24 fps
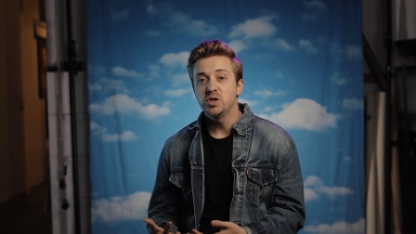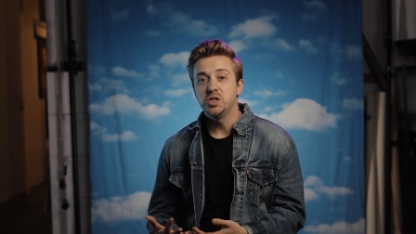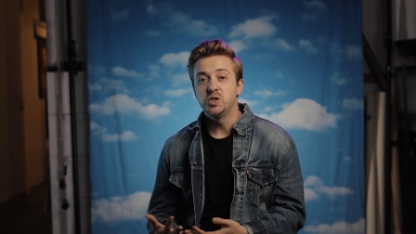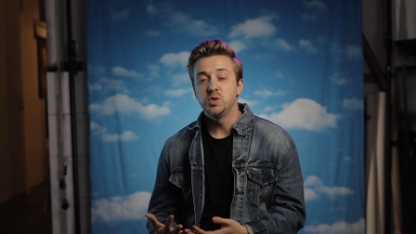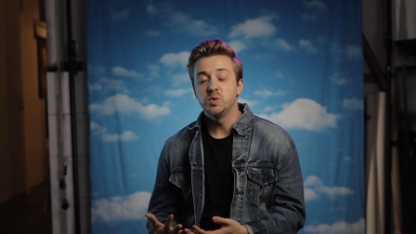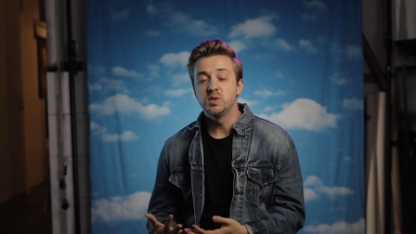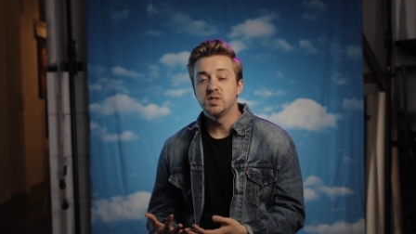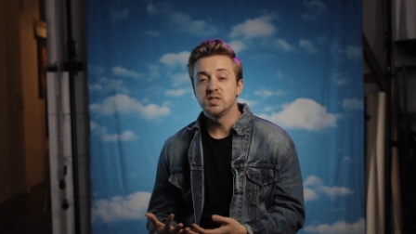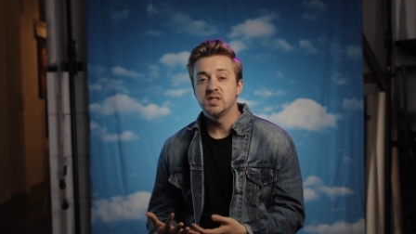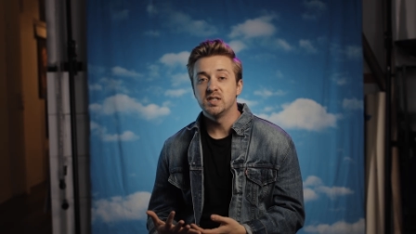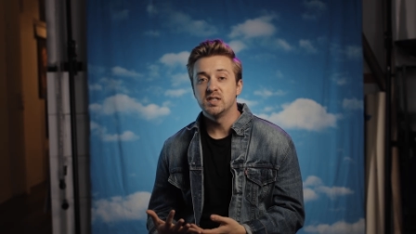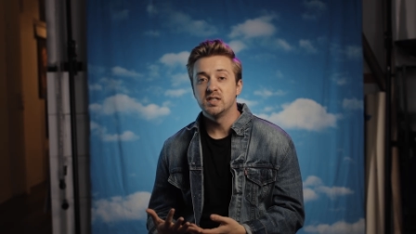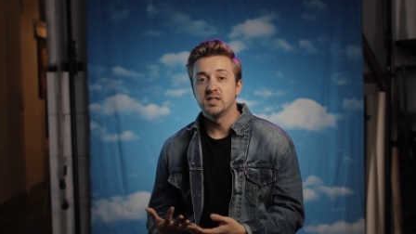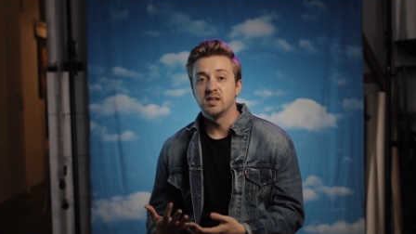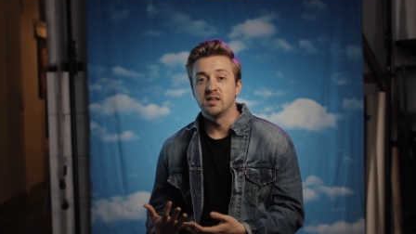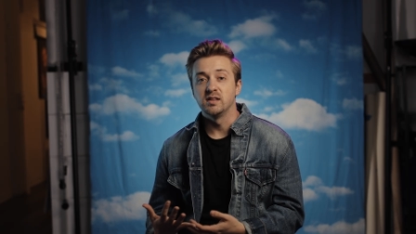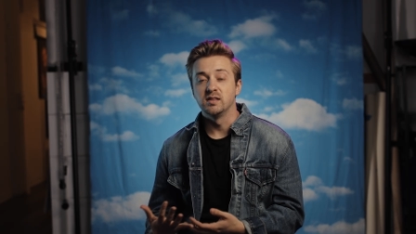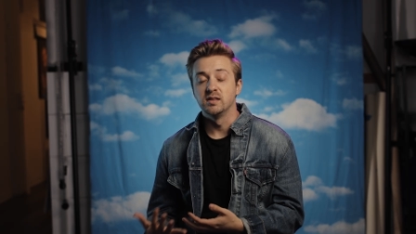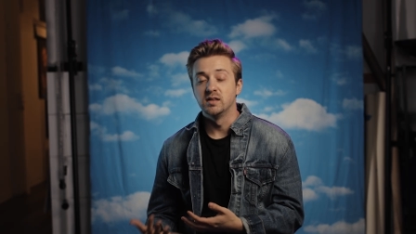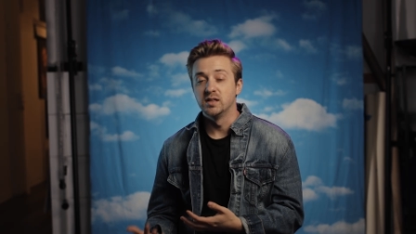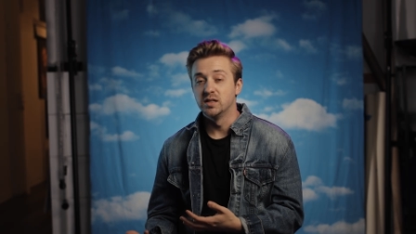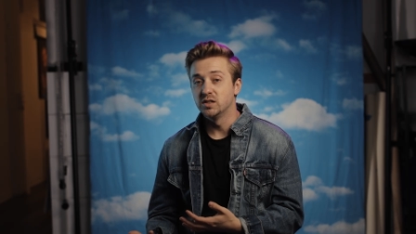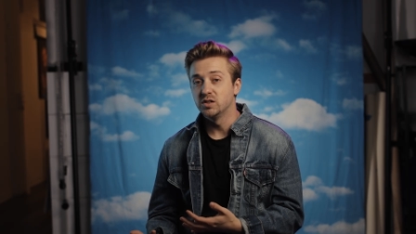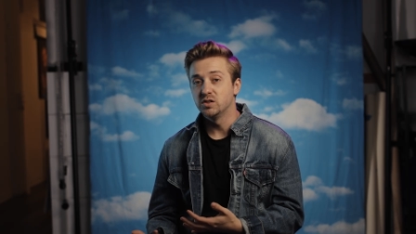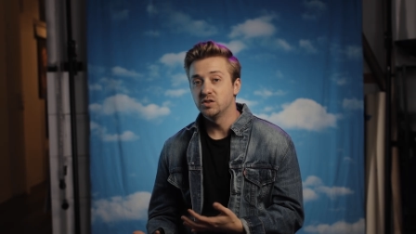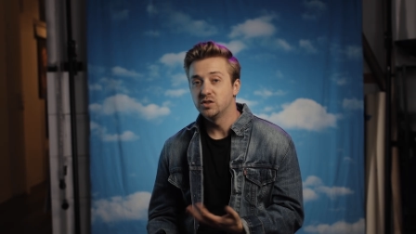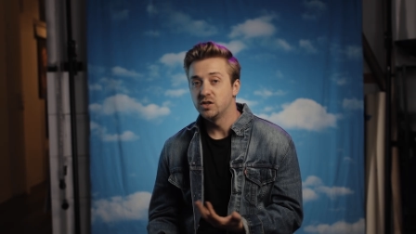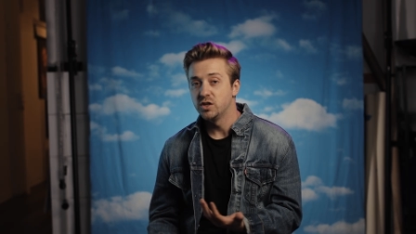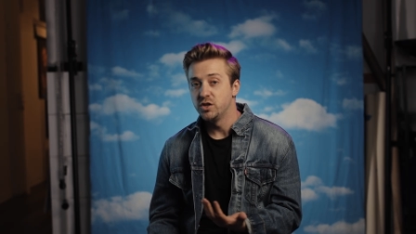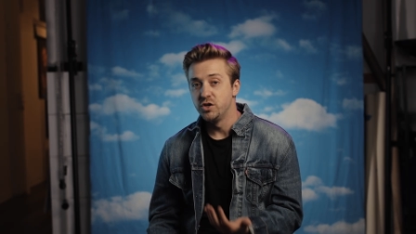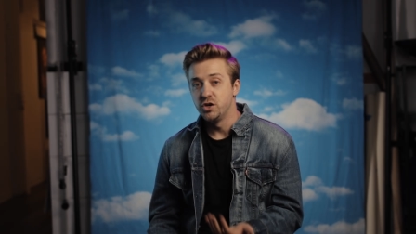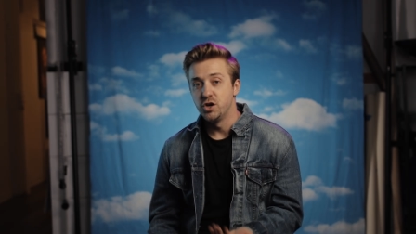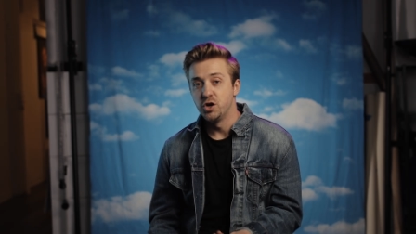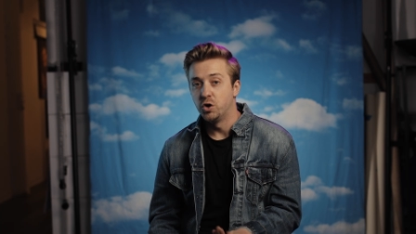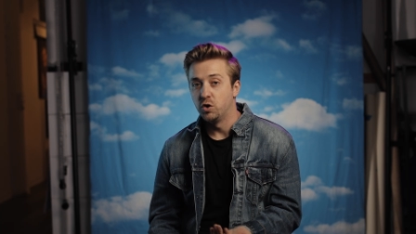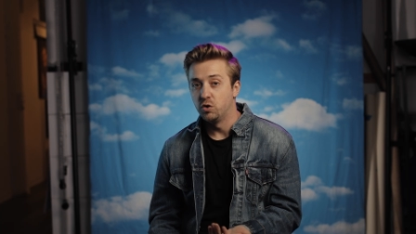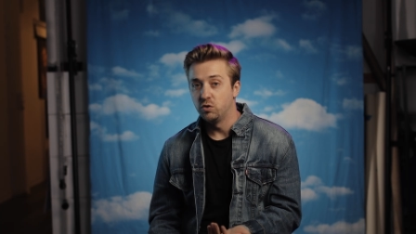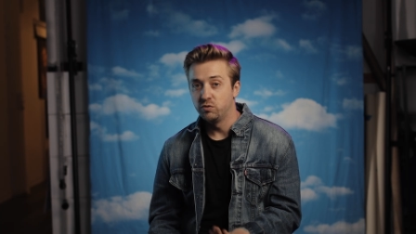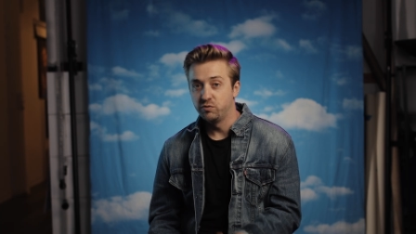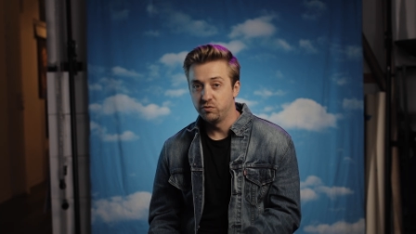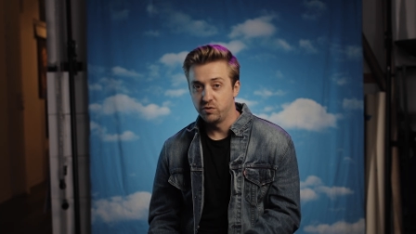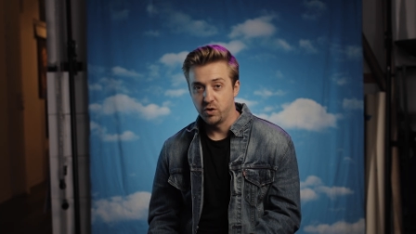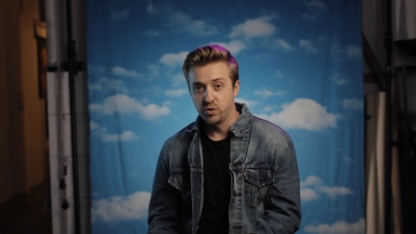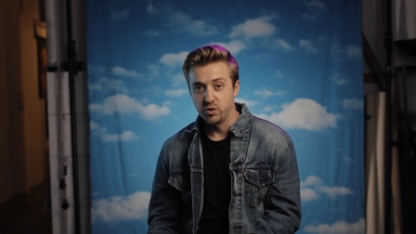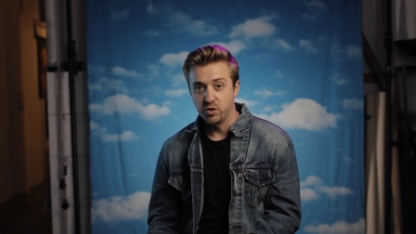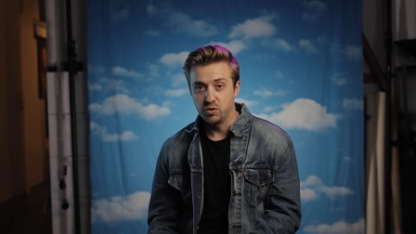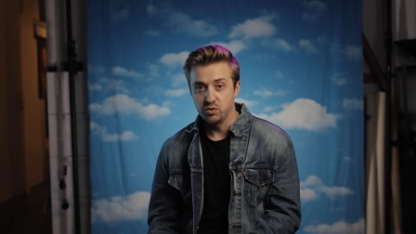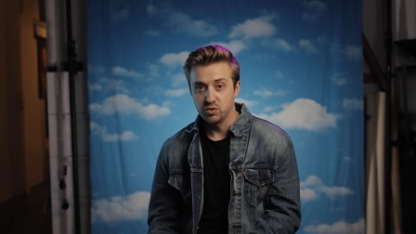using little to no
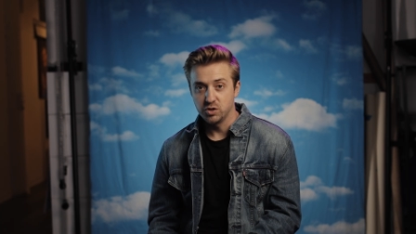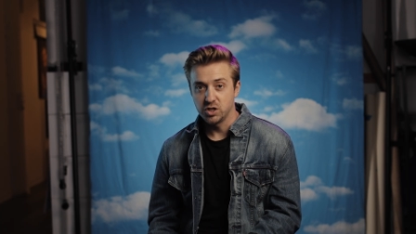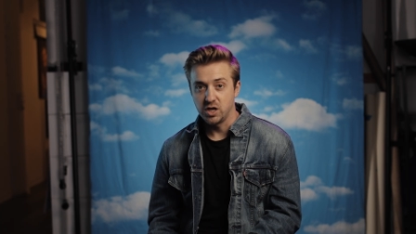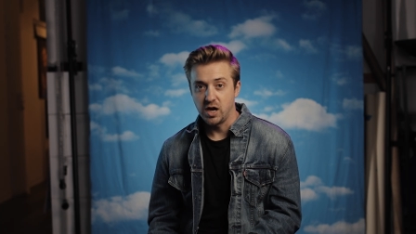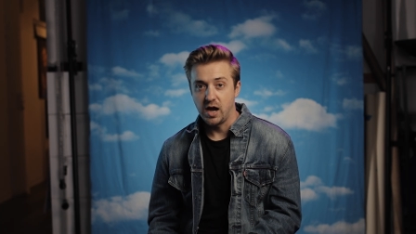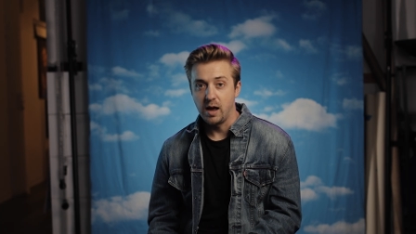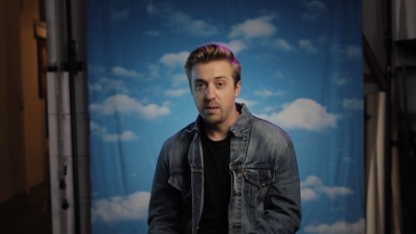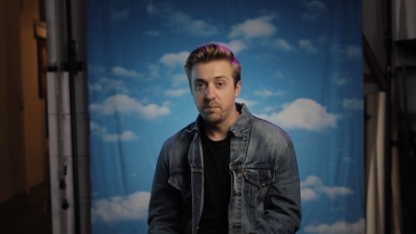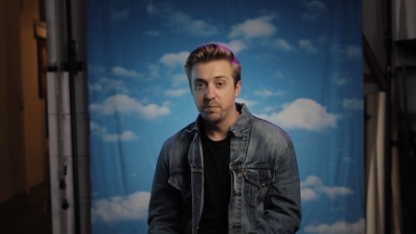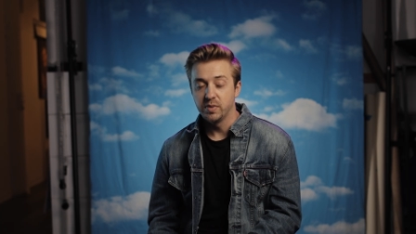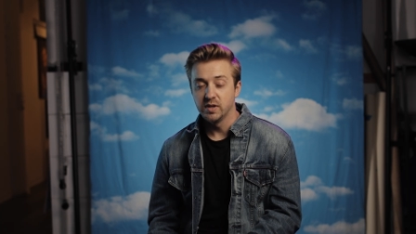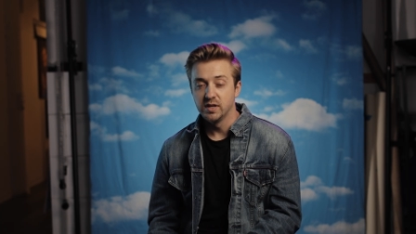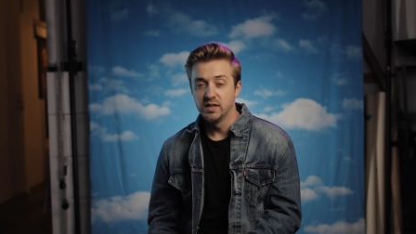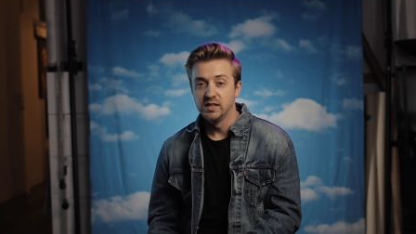Photoshop.